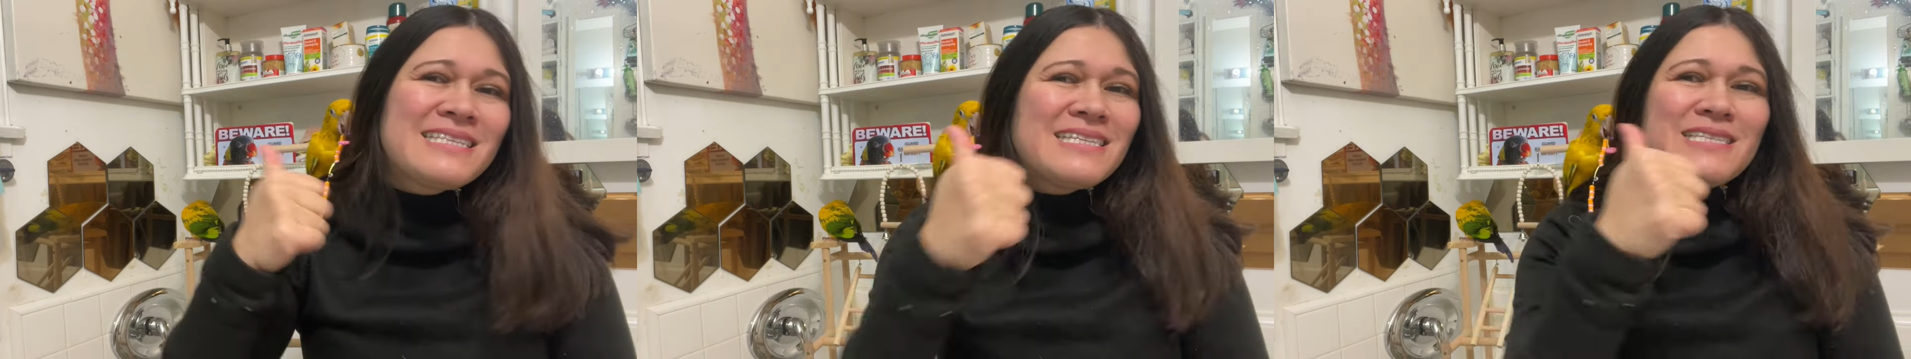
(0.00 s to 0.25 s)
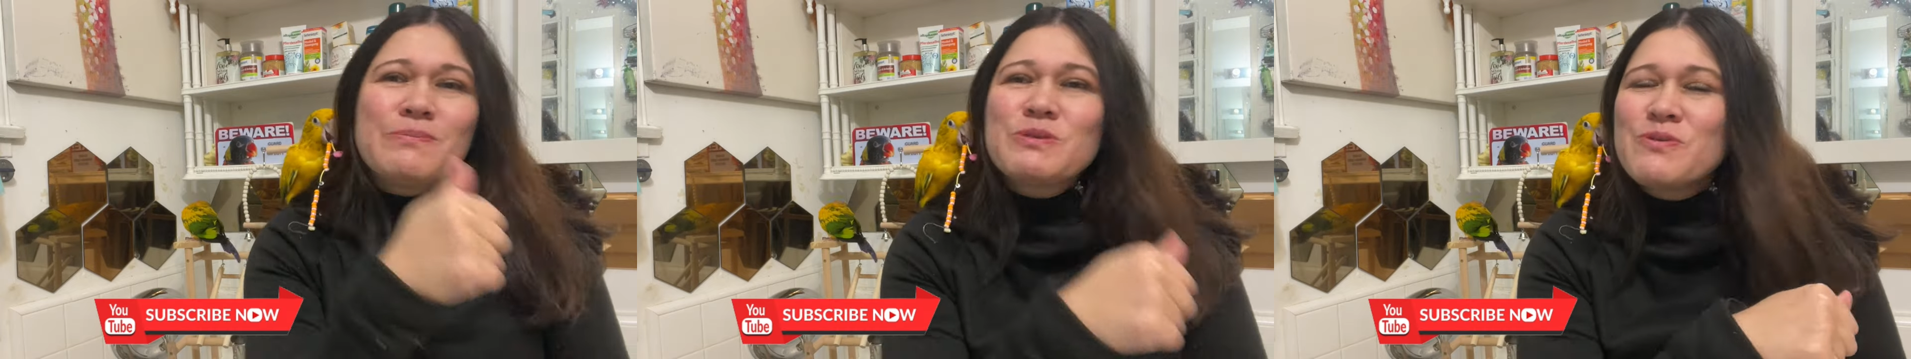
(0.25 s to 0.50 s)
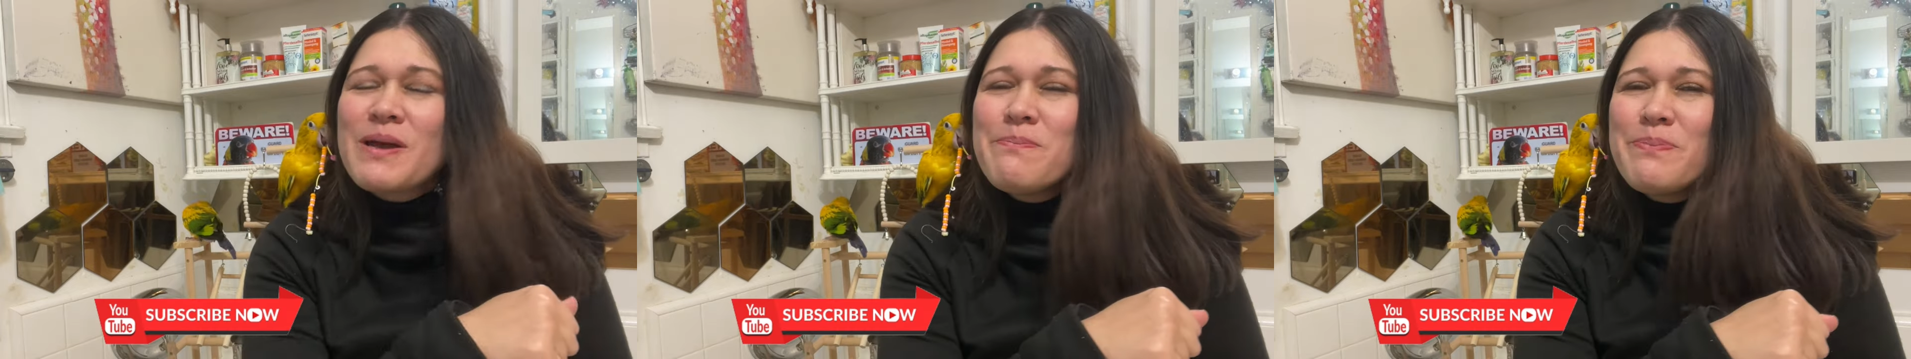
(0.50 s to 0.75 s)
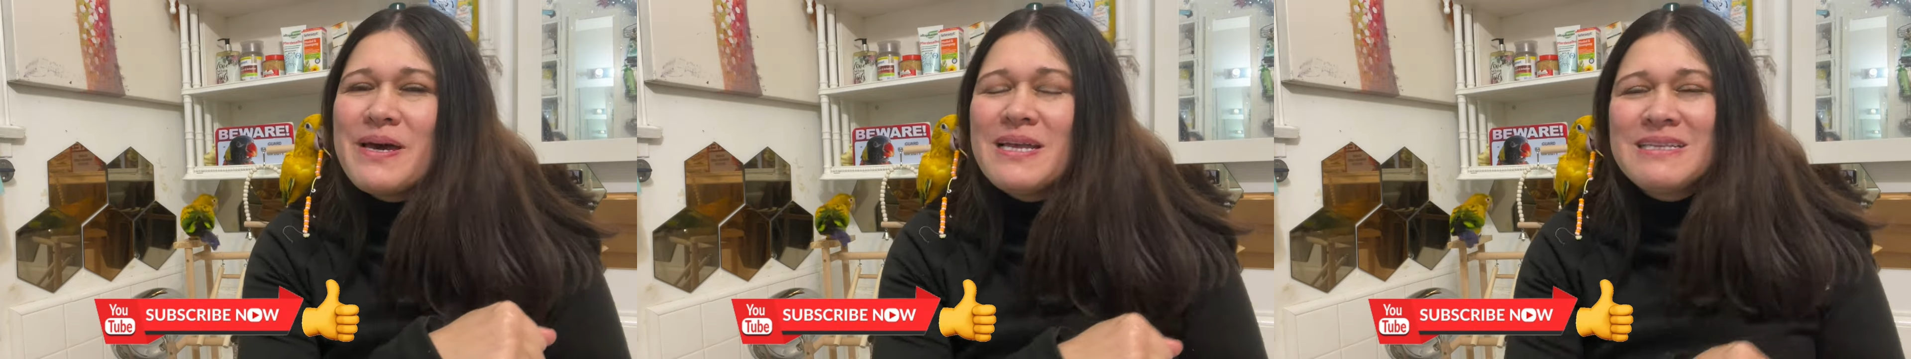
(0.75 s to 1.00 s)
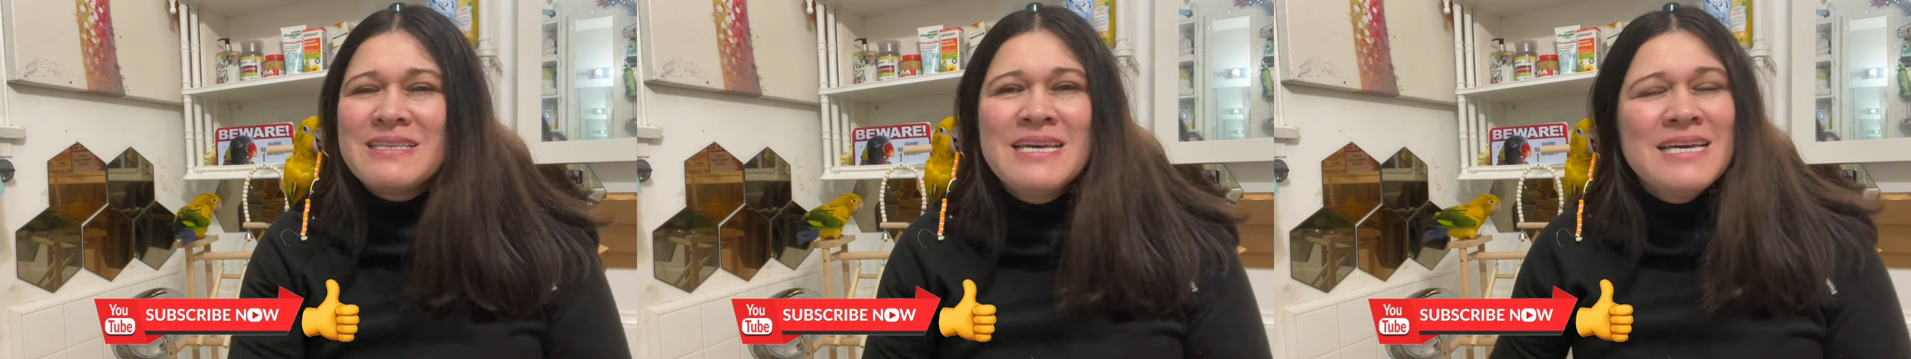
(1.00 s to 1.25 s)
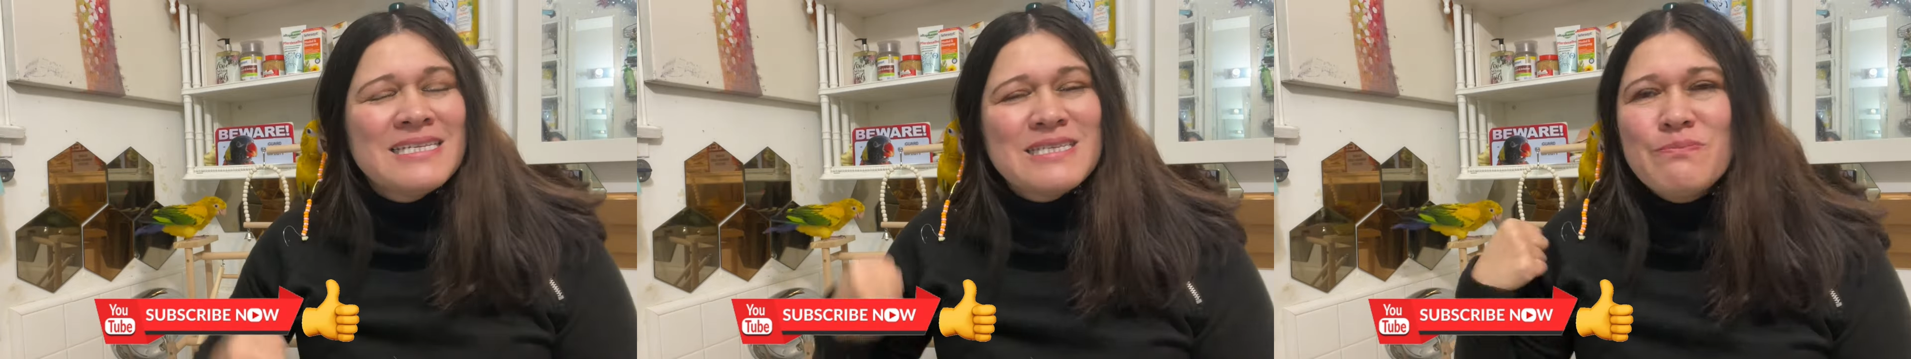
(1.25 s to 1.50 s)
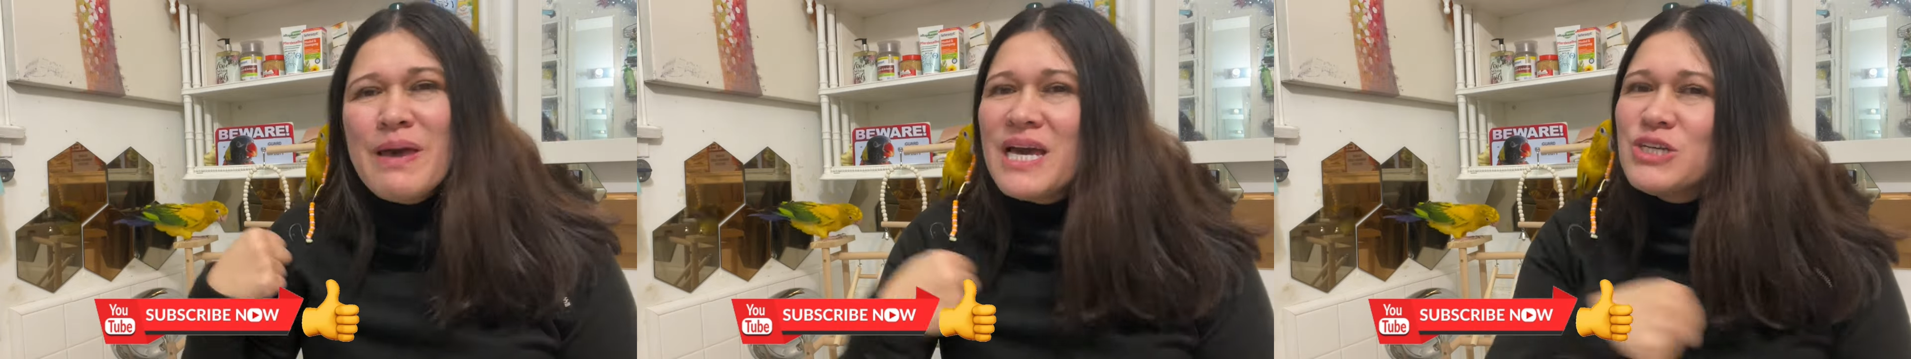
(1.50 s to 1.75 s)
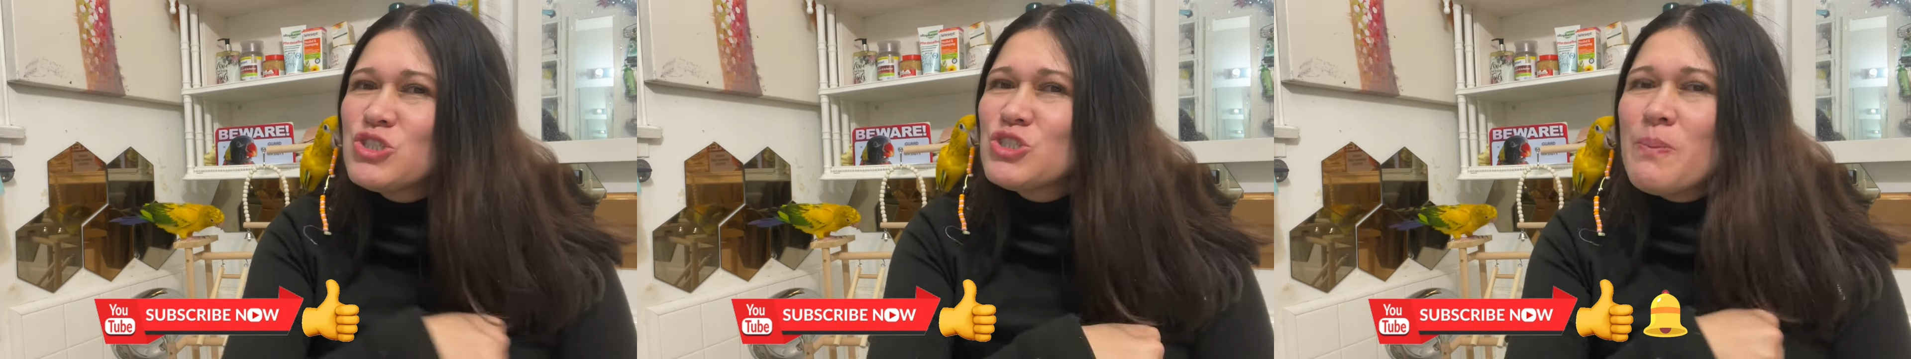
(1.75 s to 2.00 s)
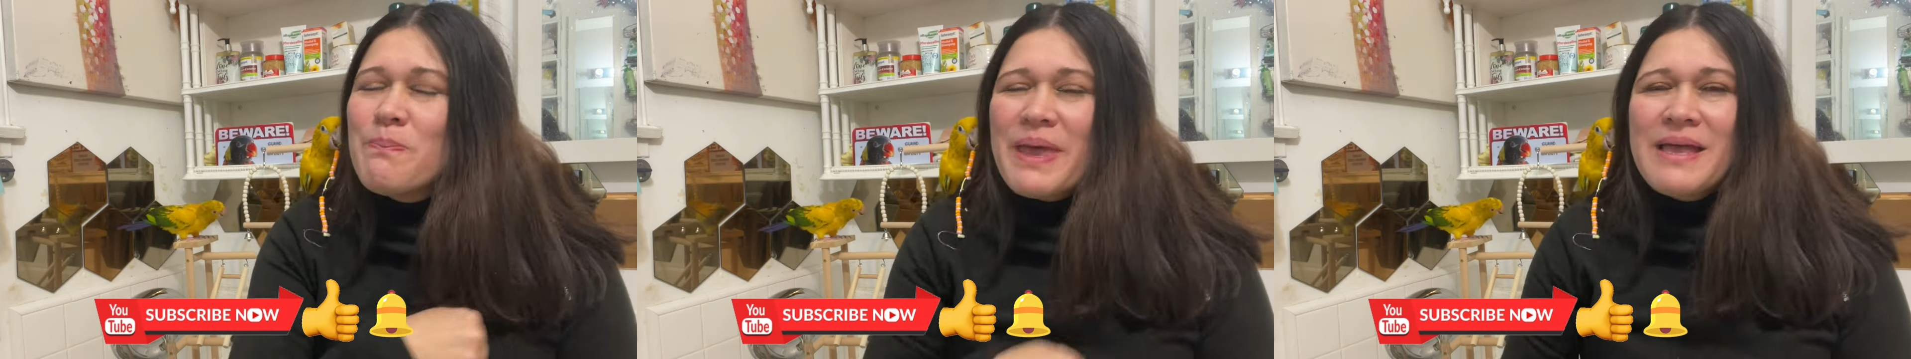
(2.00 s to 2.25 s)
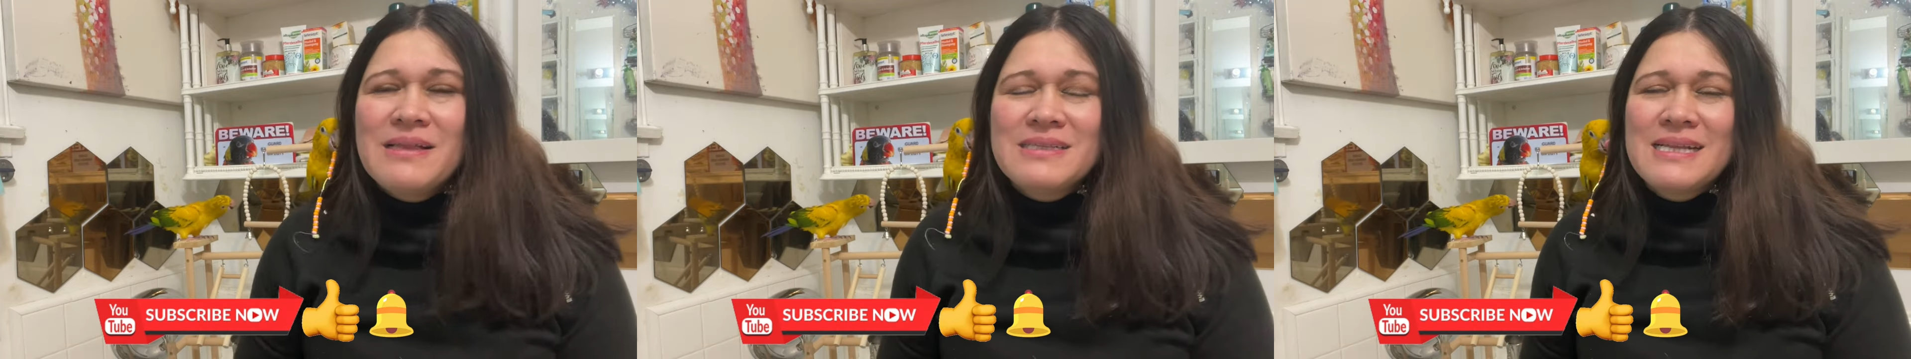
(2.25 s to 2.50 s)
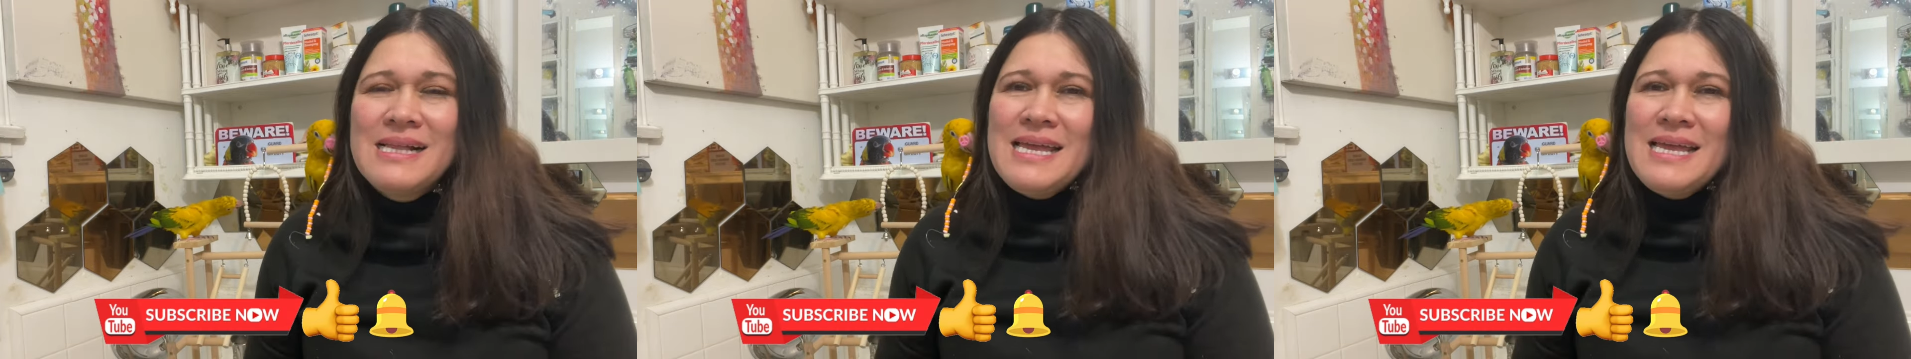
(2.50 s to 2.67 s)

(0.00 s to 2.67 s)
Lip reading: the subscribe button, smash the bell,